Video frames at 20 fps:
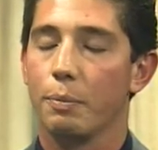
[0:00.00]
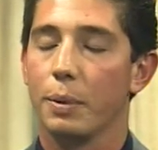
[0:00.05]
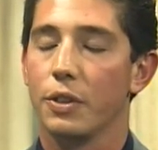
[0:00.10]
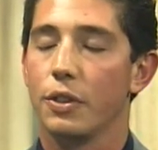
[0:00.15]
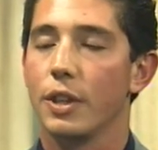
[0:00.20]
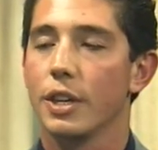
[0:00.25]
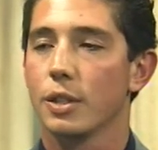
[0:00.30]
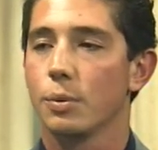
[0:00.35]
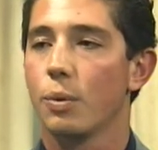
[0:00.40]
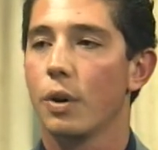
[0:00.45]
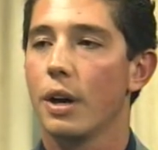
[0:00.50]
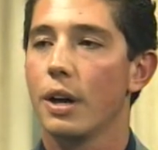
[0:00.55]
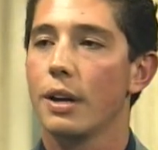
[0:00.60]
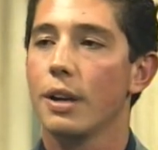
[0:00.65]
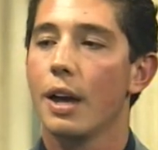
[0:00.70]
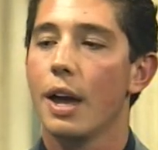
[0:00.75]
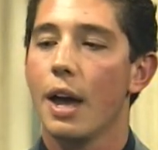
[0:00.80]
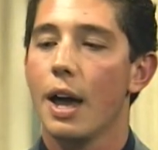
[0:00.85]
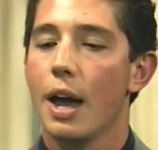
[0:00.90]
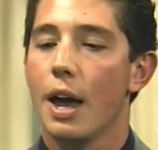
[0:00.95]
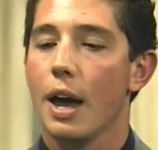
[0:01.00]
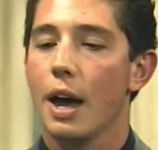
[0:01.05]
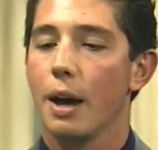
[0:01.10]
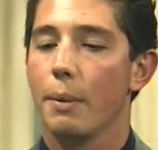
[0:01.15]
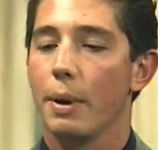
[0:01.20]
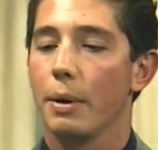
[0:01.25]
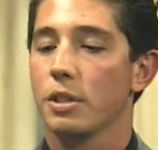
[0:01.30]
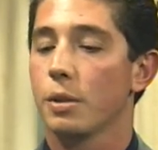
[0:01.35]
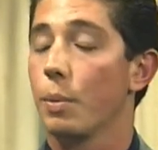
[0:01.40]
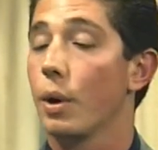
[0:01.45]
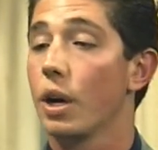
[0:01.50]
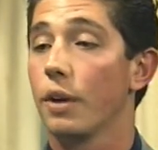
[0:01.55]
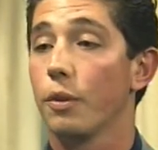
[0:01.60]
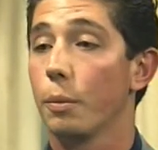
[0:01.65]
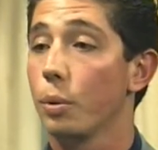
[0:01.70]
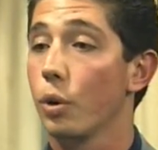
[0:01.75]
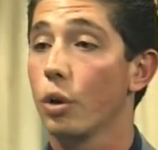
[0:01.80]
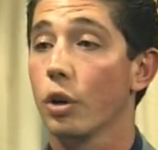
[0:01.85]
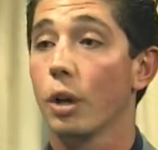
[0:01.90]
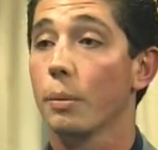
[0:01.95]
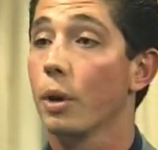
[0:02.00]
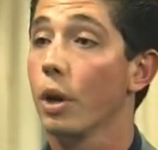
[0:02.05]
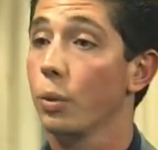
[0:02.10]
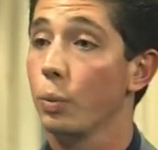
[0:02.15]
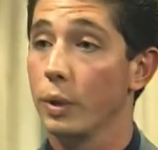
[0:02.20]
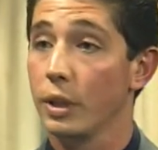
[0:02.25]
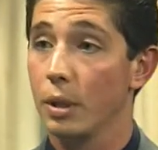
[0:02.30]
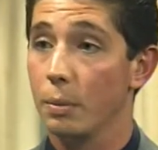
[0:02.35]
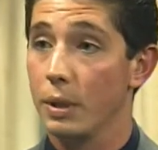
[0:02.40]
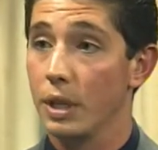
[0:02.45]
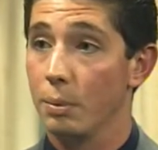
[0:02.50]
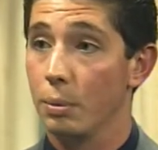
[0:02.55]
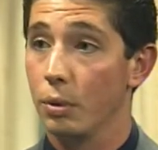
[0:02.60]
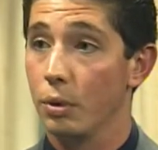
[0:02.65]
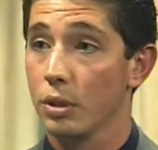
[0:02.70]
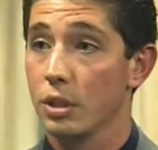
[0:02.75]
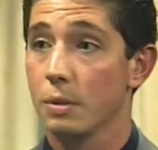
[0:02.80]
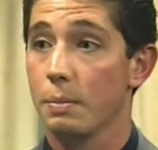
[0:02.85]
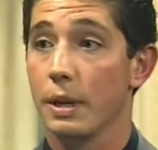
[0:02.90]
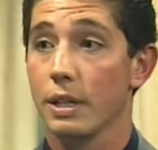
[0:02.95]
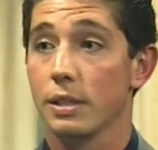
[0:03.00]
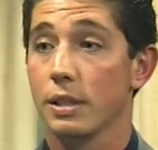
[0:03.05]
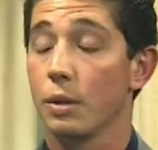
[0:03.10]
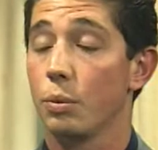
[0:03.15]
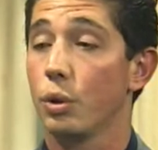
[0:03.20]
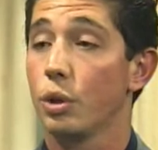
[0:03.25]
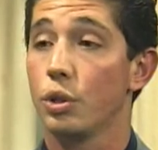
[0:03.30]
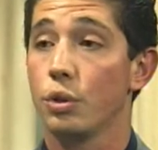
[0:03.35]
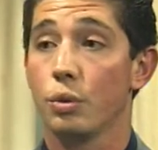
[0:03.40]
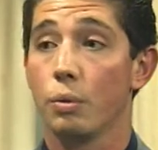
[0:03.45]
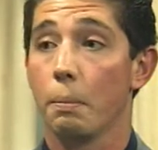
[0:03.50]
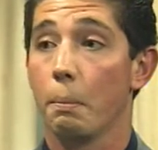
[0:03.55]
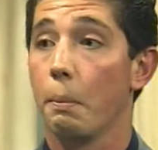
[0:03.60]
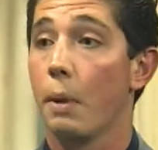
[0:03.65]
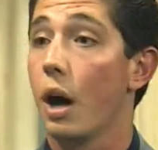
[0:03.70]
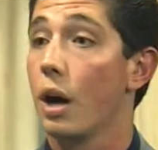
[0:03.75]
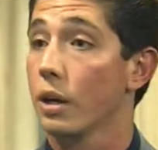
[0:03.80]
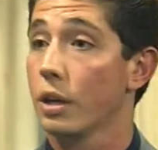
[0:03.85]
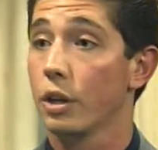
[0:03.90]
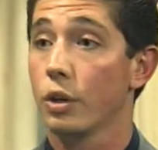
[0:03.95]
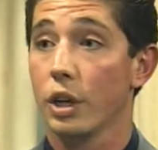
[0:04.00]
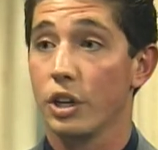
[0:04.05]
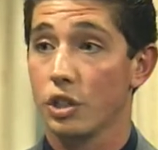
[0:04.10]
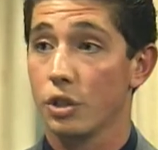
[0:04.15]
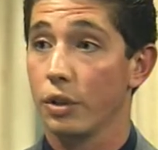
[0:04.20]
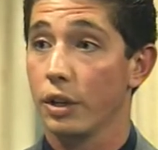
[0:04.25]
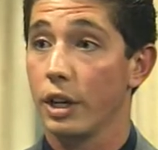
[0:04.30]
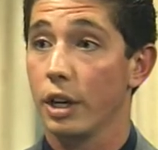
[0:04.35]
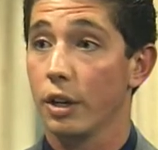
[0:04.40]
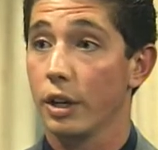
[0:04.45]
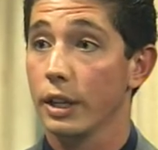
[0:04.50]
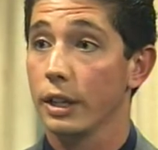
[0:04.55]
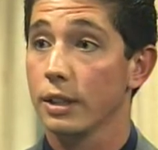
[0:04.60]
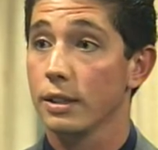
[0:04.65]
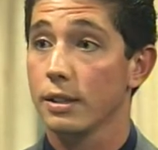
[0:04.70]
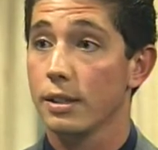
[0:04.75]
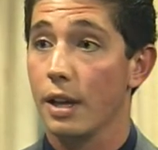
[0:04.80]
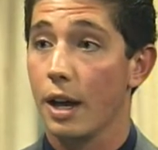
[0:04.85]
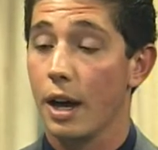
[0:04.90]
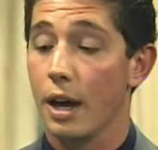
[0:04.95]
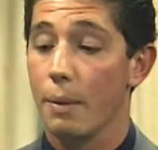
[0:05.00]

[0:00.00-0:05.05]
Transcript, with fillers: But this one, um, I was a part of a program called We the People. It's okay. basically where you do mock congressional hearings, okay.